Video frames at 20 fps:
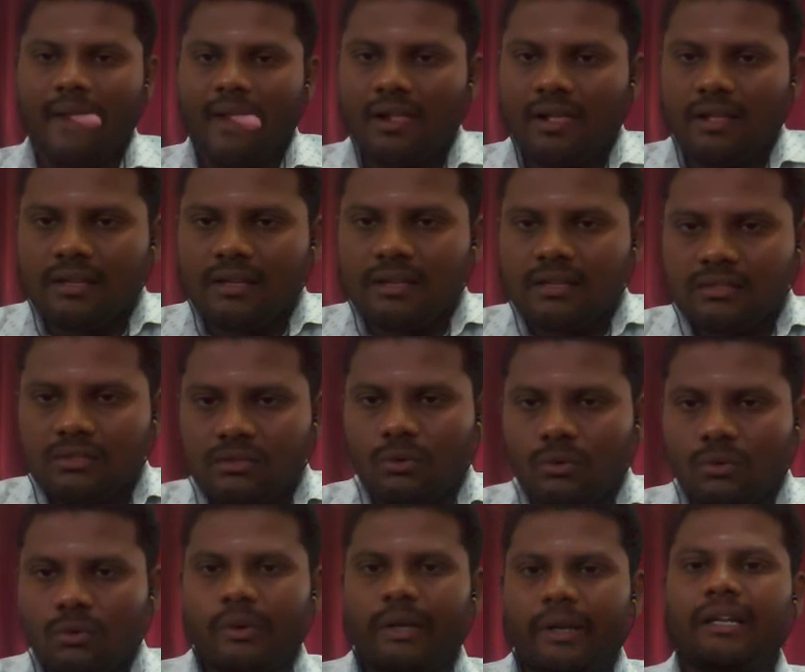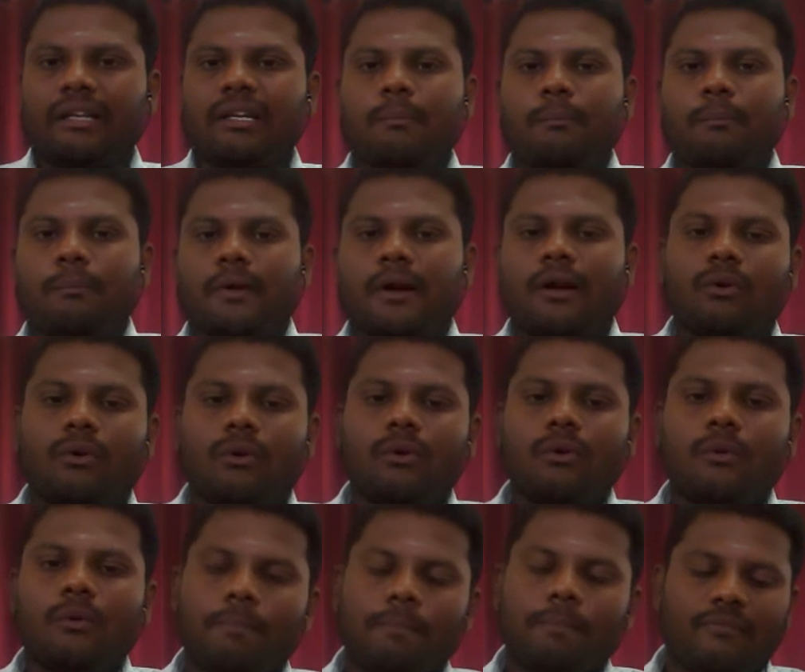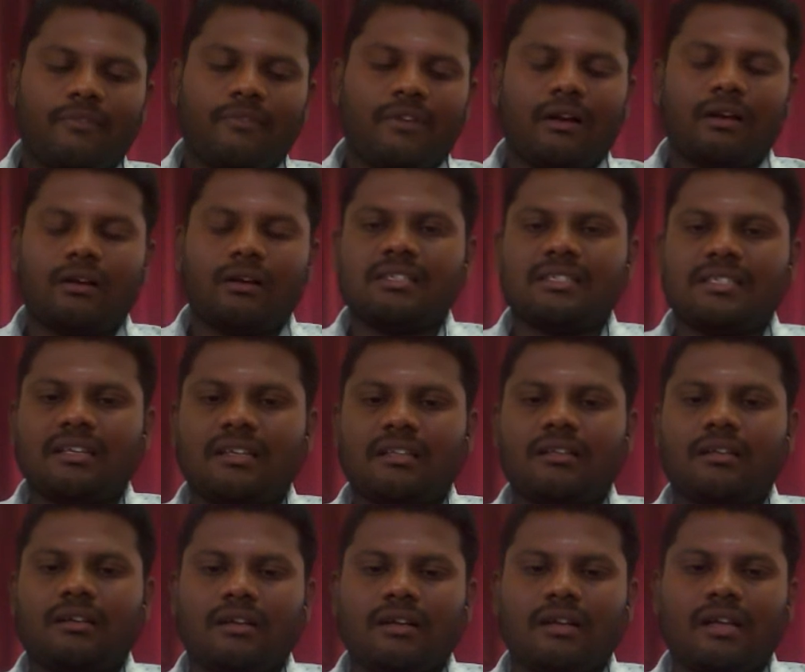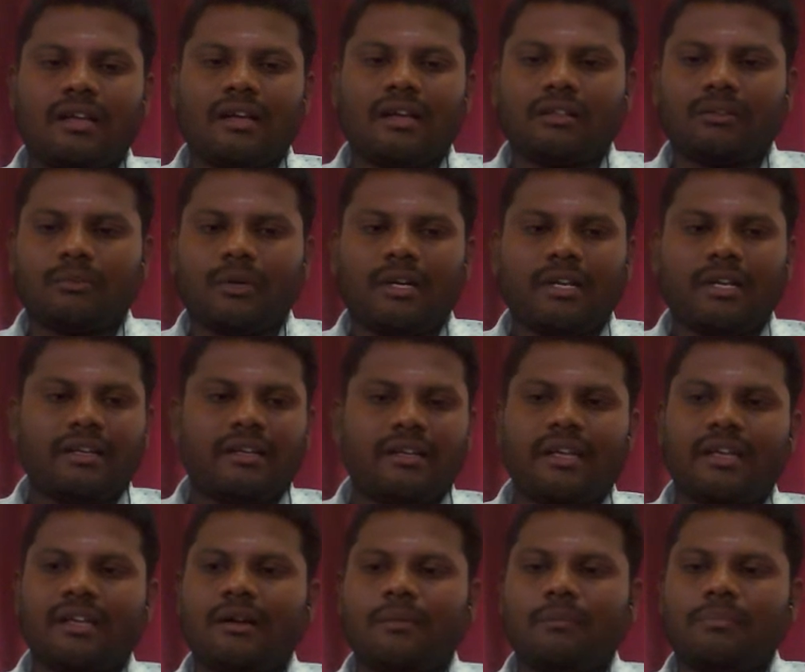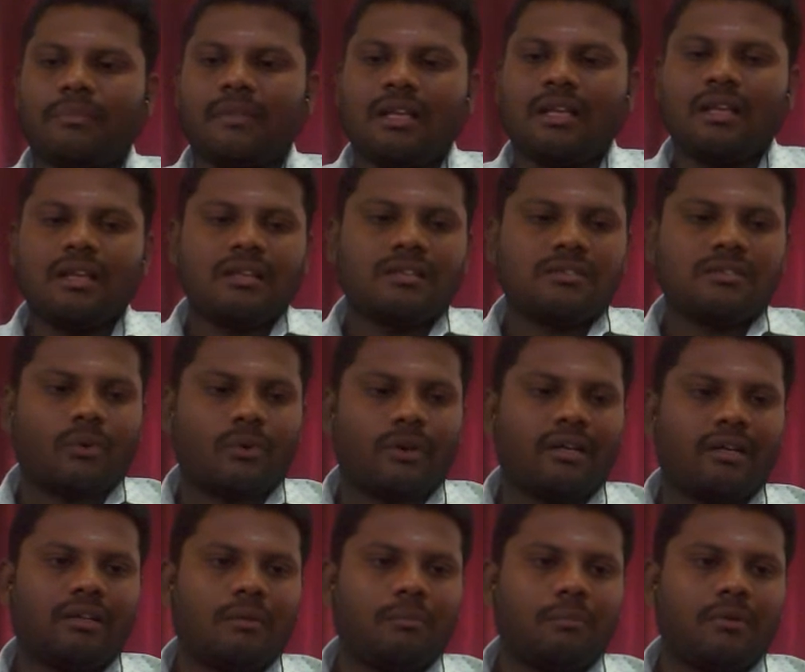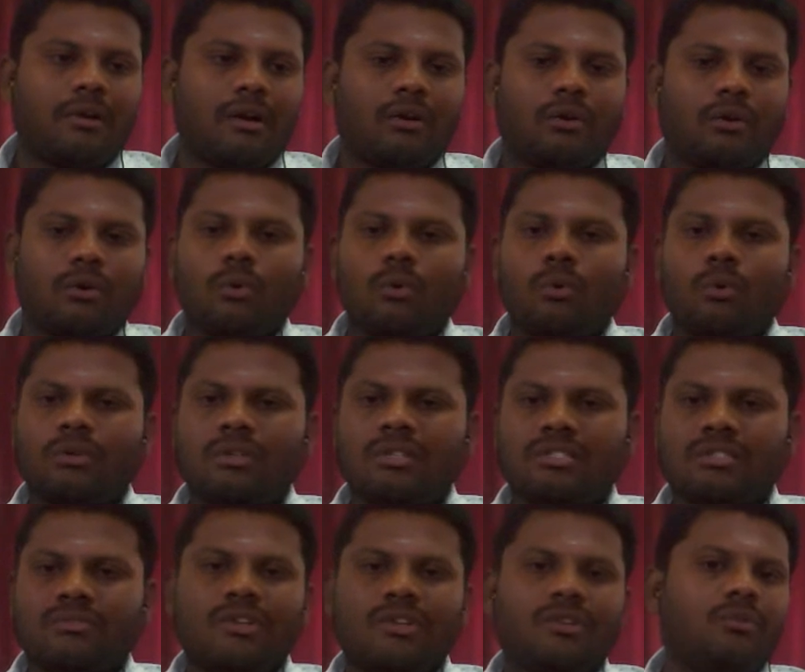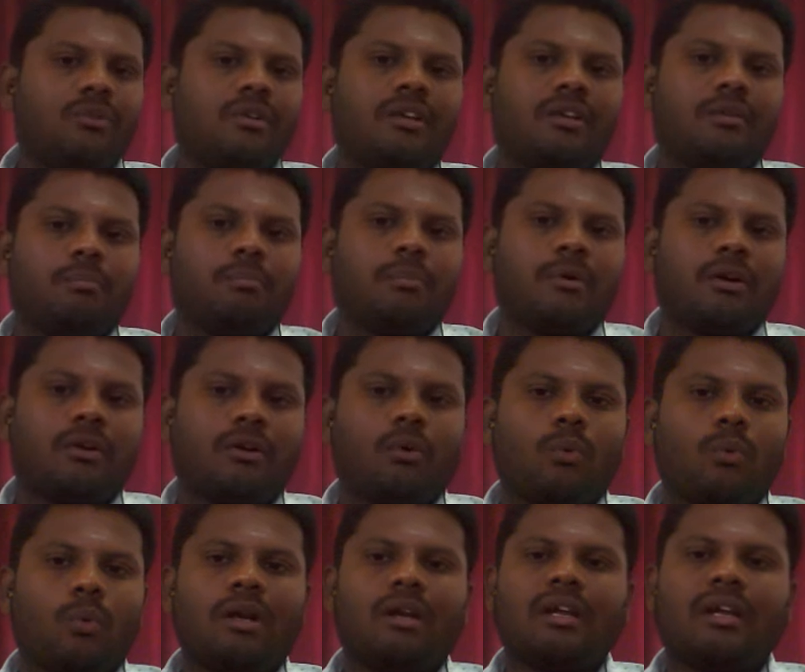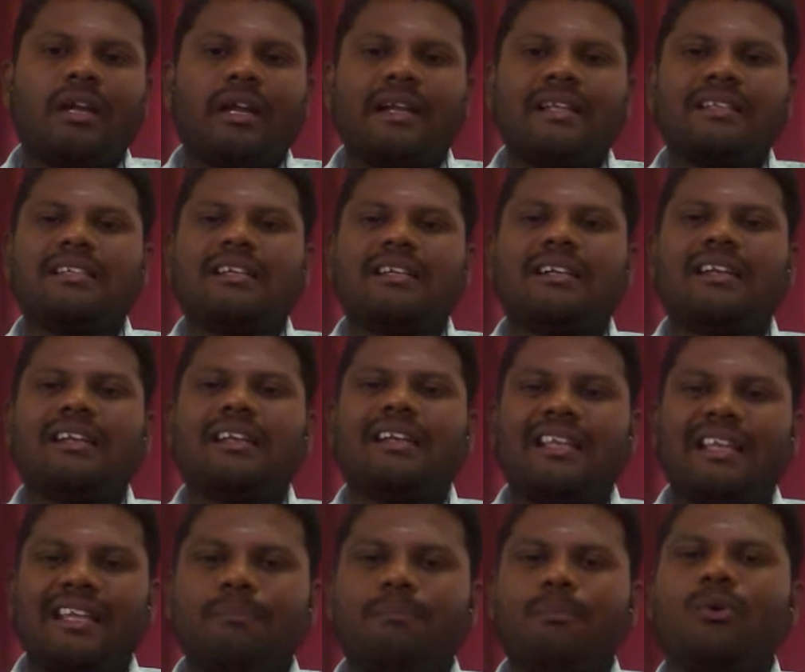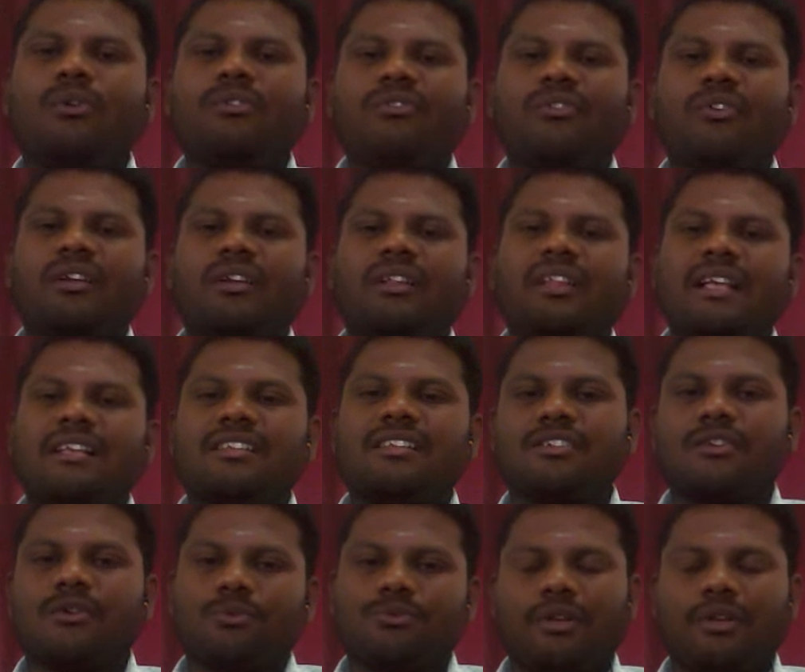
So interrupt control we already seen in that arithmetic diagram. So interrupt control is a very important one. It is an input for the execution.